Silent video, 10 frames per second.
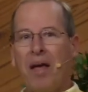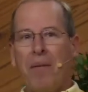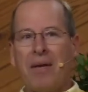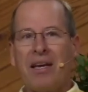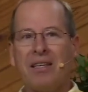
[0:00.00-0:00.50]

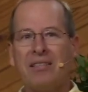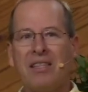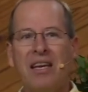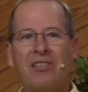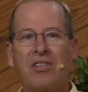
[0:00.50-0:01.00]
because
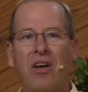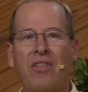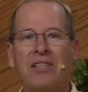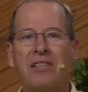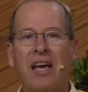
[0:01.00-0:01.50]
they saw
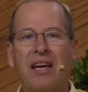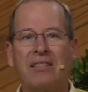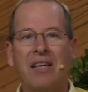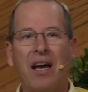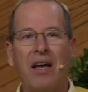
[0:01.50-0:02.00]
this as
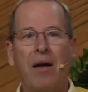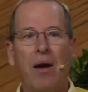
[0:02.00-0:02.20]
a